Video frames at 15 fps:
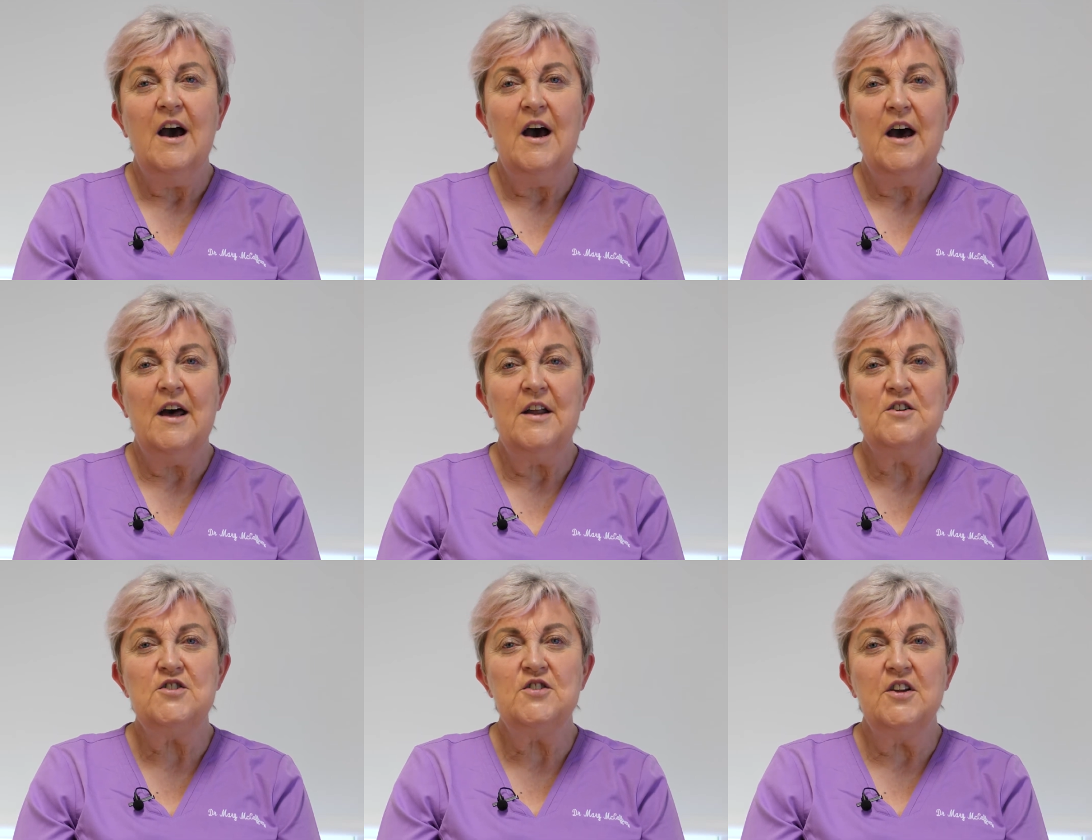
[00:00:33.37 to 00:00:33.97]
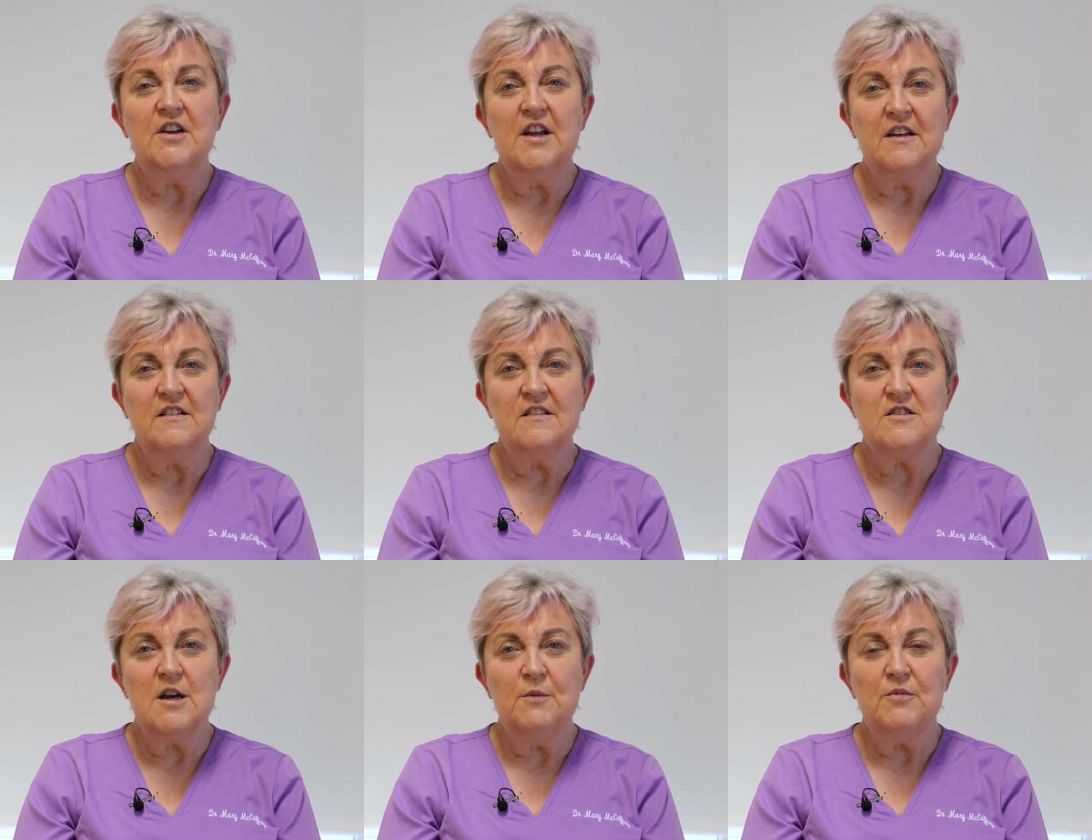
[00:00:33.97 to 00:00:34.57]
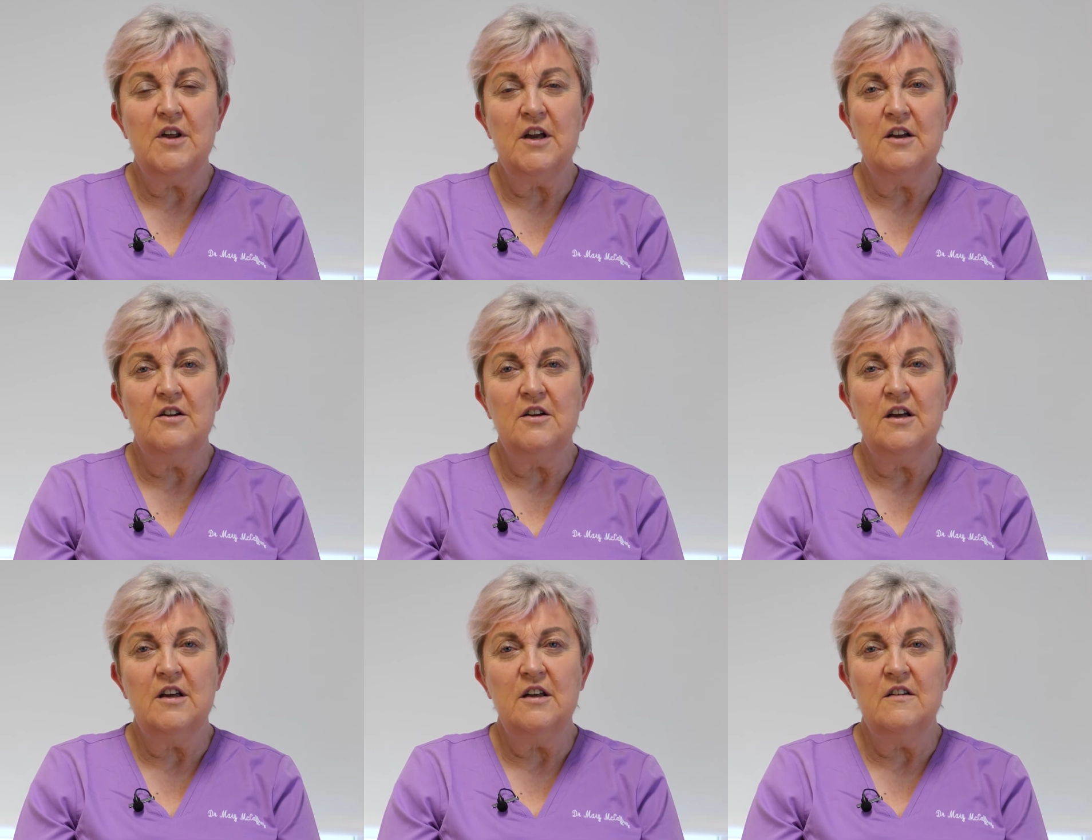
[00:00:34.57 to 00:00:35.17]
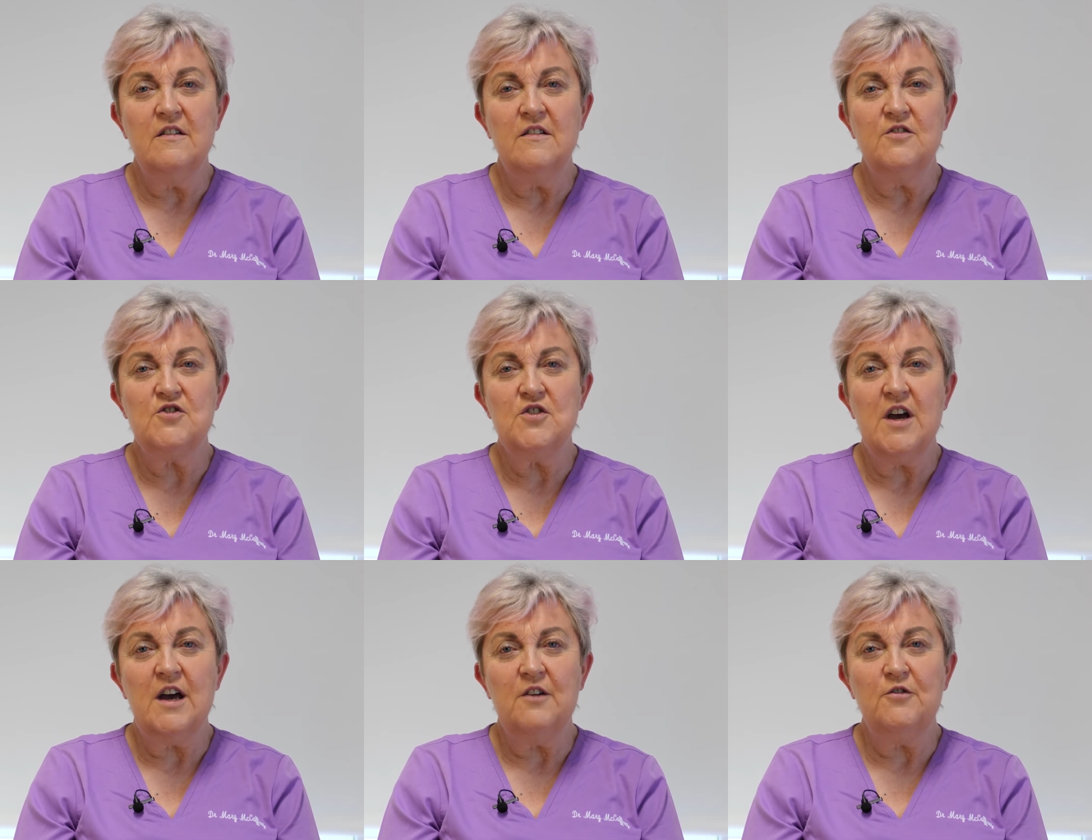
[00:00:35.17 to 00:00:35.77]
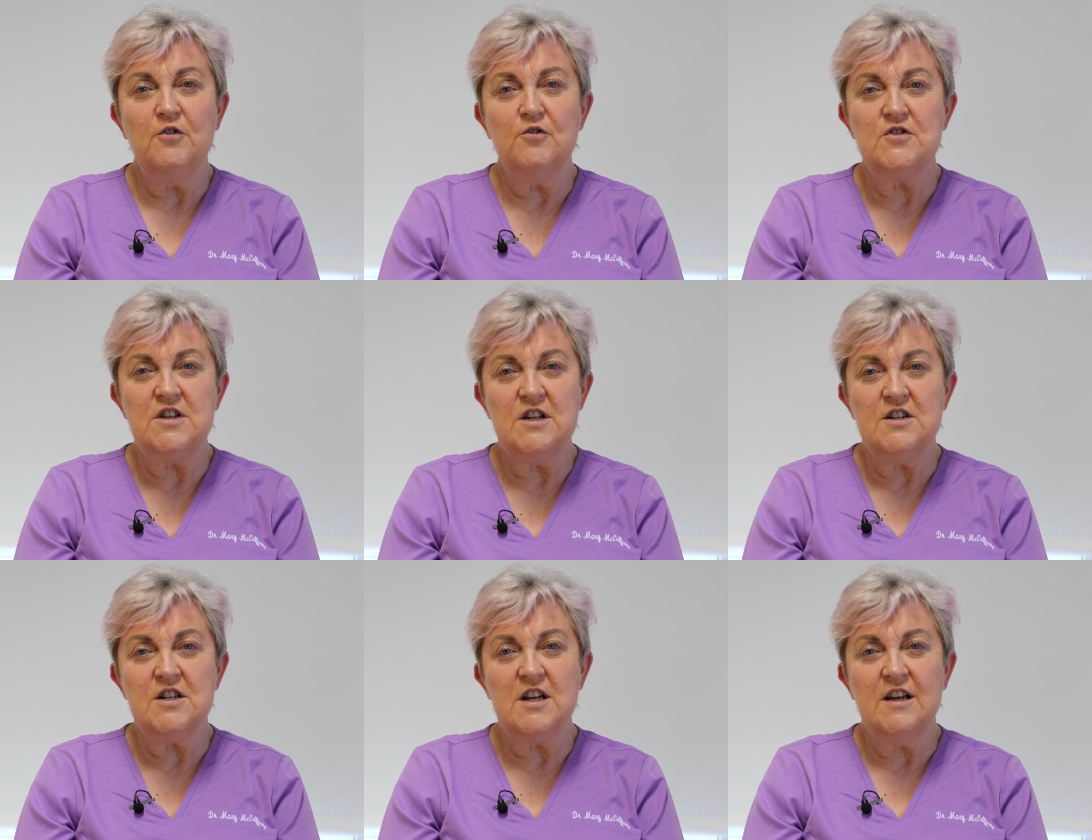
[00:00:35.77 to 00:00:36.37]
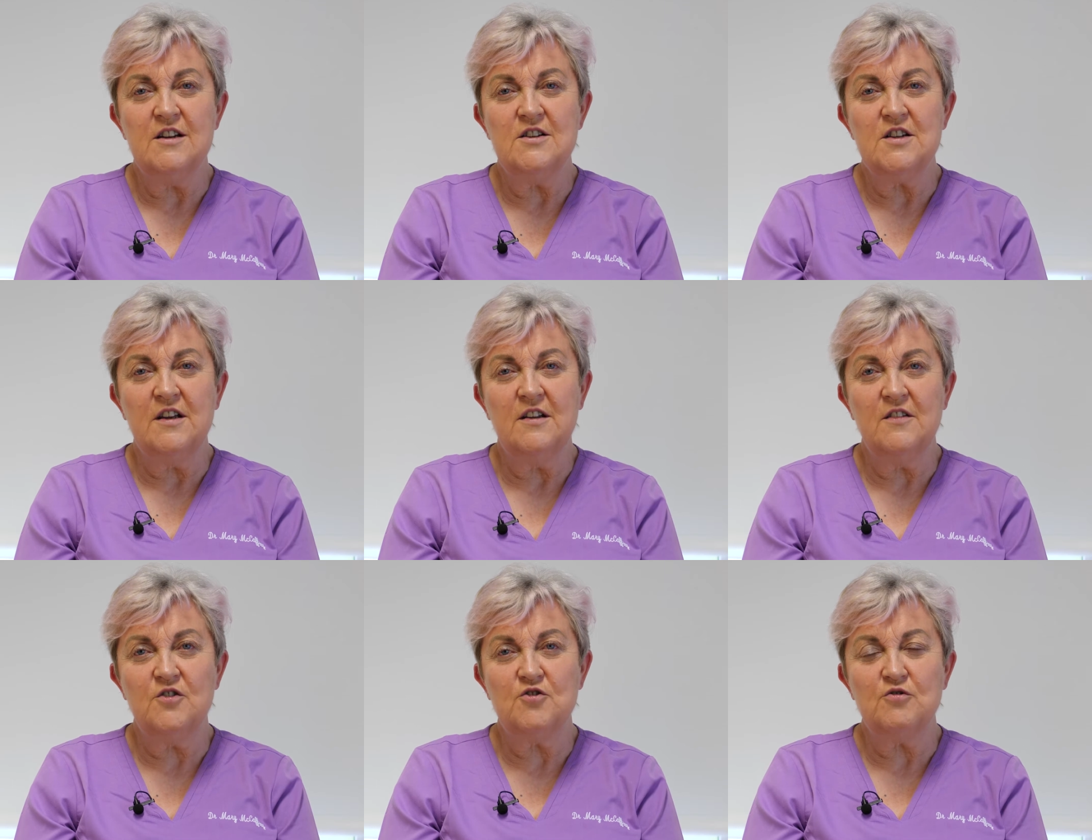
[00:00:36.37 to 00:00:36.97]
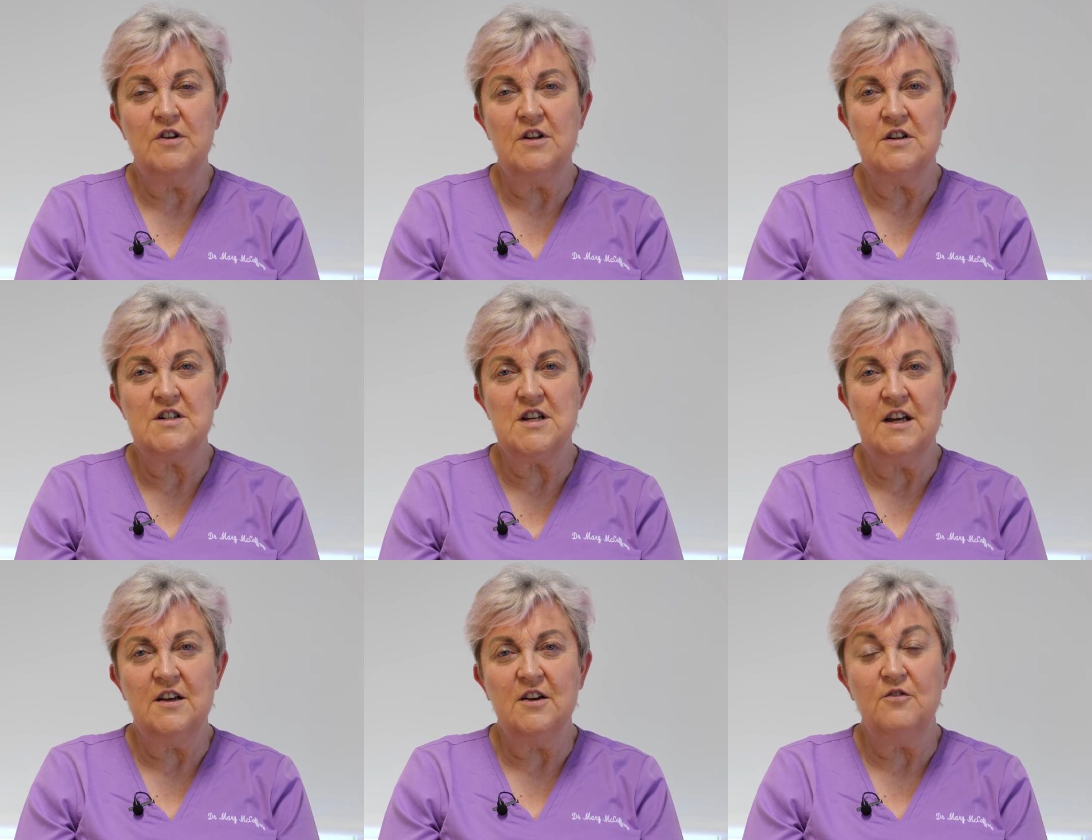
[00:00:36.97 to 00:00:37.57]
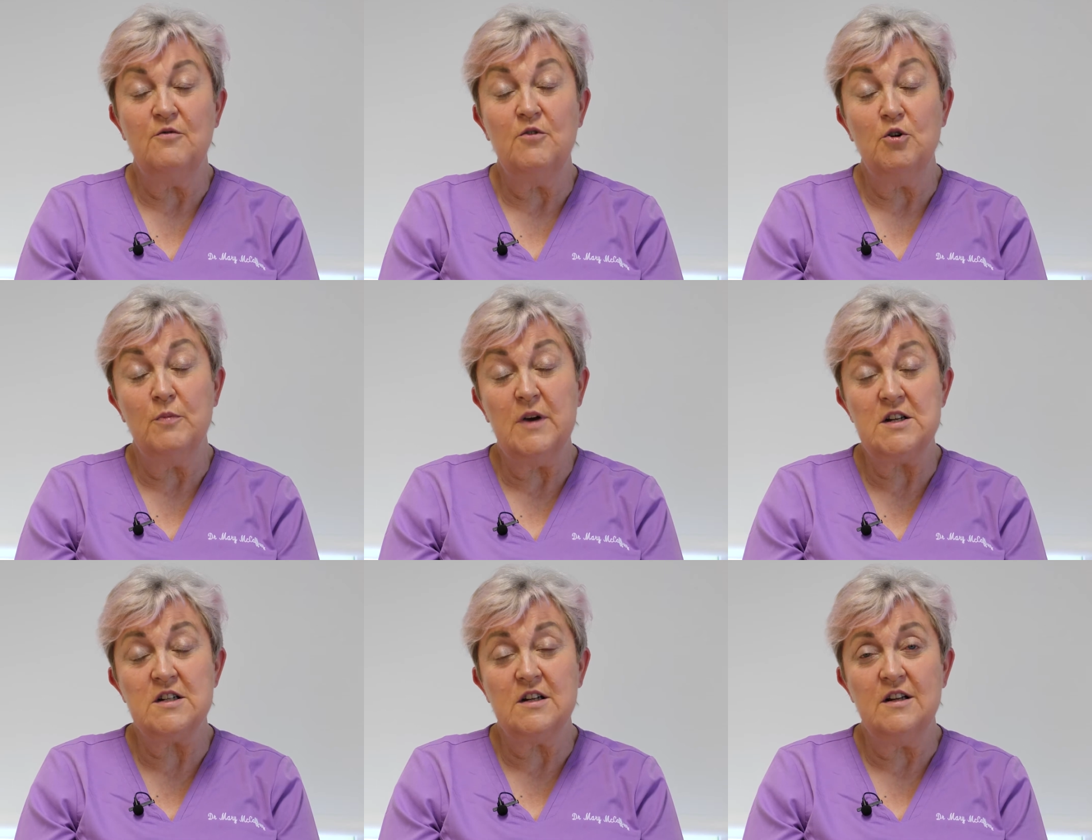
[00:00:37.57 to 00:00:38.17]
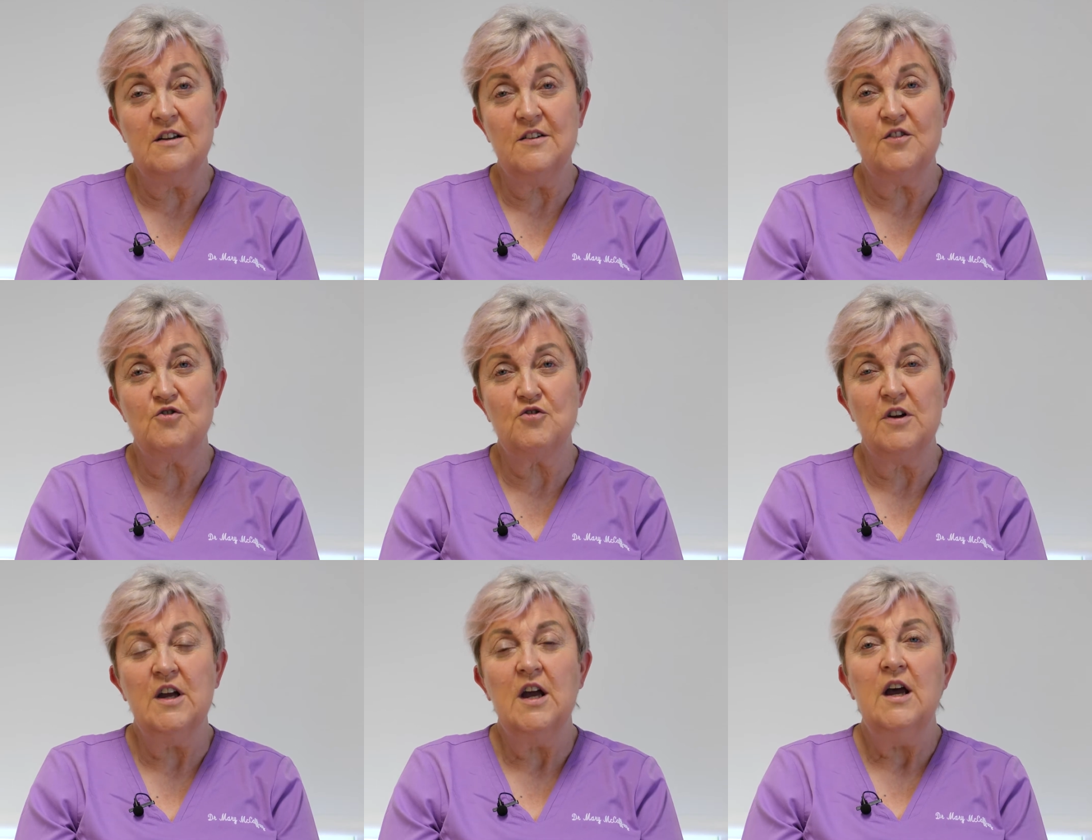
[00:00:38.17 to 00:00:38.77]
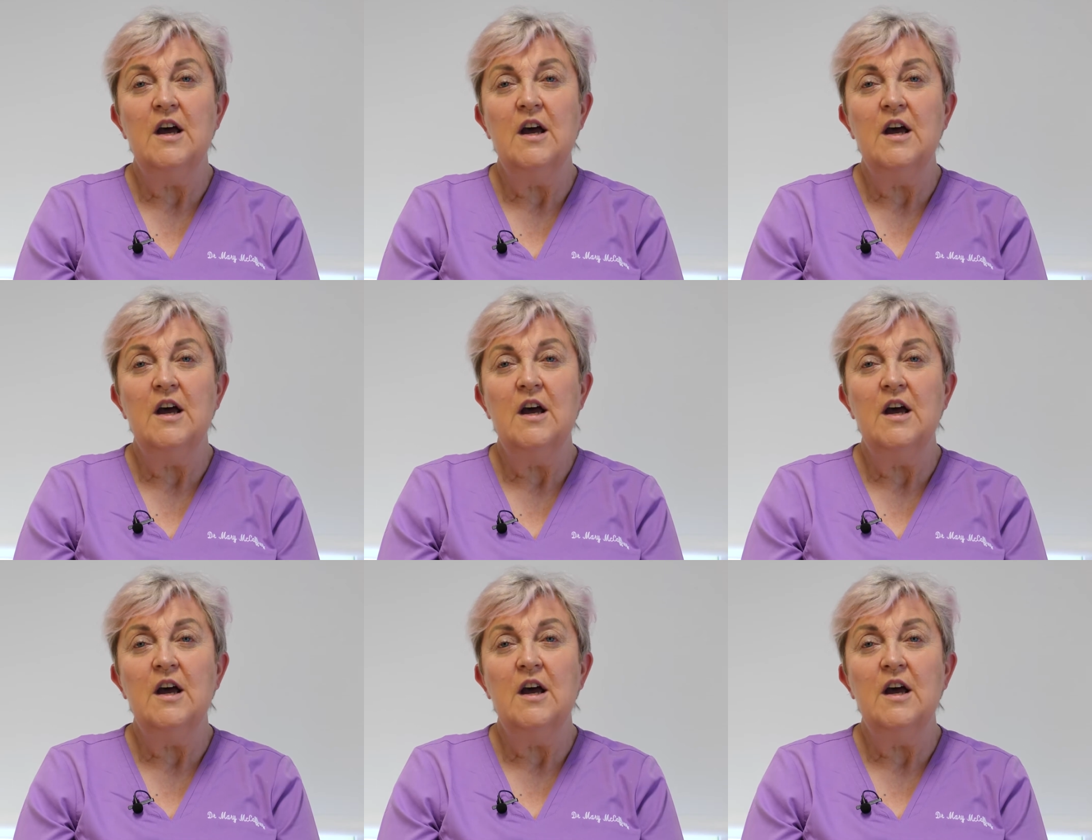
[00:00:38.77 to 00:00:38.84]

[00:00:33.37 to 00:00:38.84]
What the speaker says: And the next step then is to have your detailed history taken, your medical history.